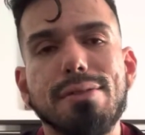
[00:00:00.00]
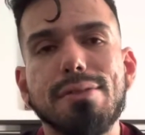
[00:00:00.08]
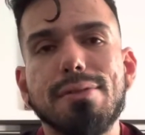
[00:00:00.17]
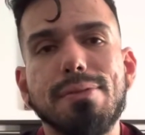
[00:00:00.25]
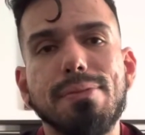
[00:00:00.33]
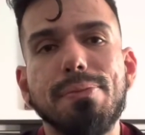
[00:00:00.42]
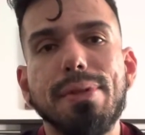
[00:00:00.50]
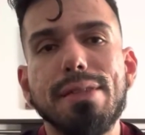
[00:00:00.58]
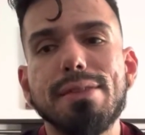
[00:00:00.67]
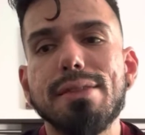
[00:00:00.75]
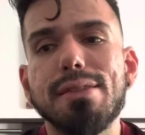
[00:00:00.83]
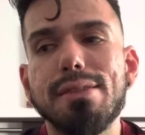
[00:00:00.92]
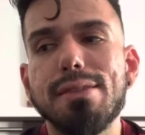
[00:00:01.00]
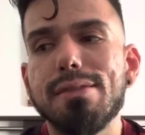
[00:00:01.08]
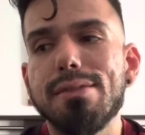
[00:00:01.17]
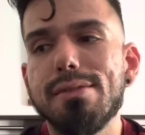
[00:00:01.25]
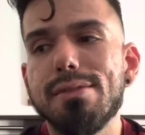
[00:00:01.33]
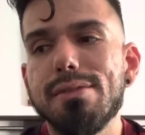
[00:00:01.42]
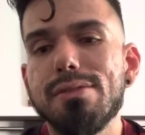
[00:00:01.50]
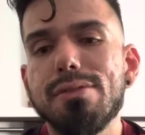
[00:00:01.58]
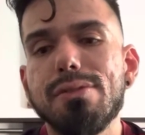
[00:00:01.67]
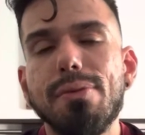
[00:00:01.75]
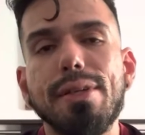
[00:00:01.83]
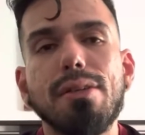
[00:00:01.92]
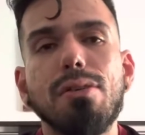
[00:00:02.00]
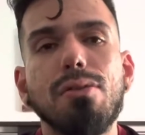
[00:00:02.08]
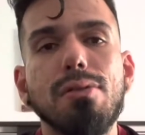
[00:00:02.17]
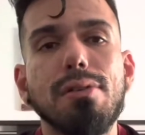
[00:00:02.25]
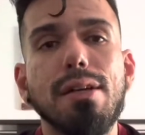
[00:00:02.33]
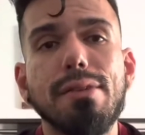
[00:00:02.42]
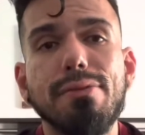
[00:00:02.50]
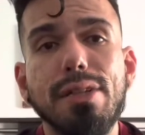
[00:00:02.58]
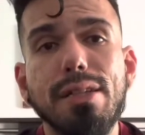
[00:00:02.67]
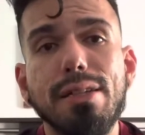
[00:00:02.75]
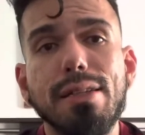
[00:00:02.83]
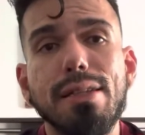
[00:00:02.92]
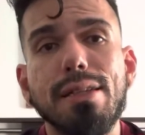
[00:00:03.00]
is basically doing a whole lot of nothing.